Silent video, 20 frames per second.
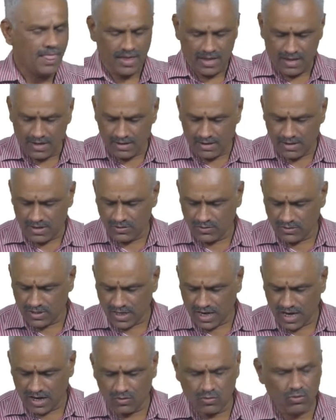You
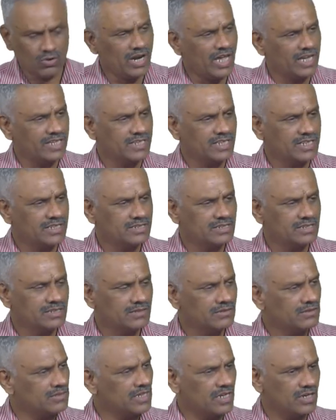cannot go like this.
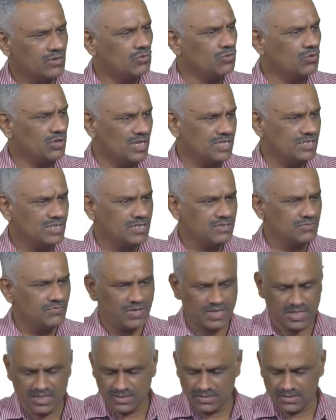There are two reasons.
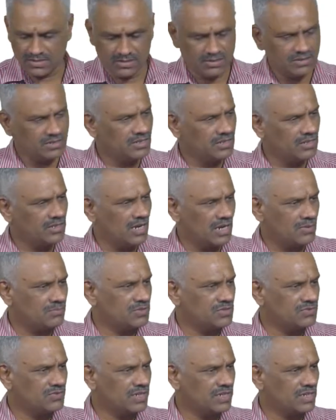One is the
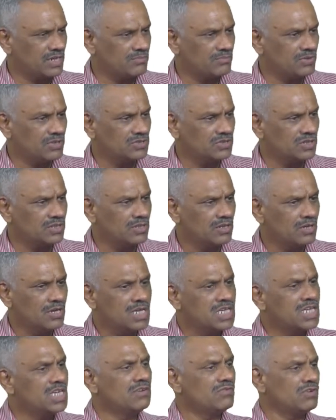atmospheric temperature.
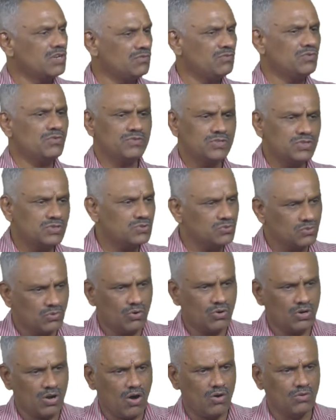Even if you wish to
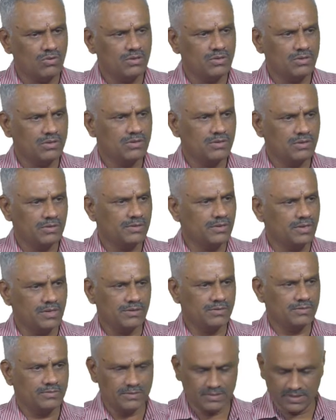go down,
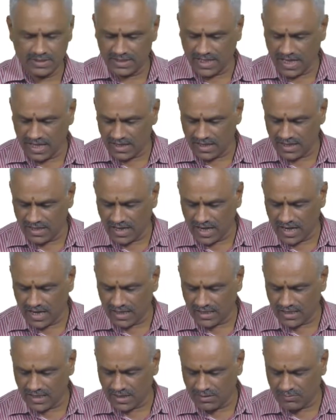then
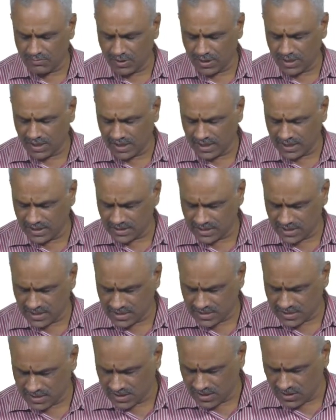another important is
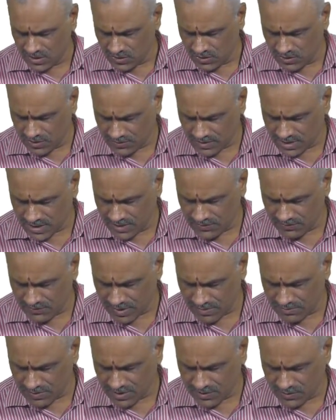this, you have seen
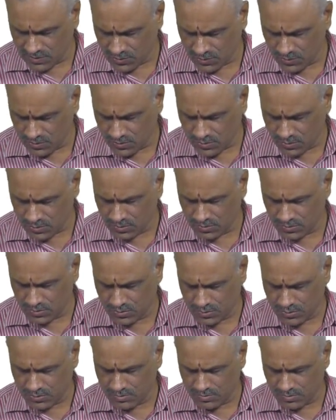from 2 to
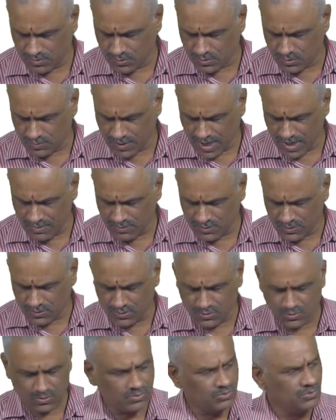2 prime to
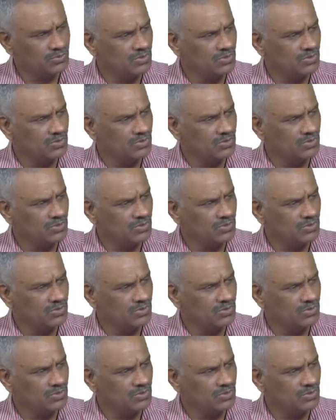2,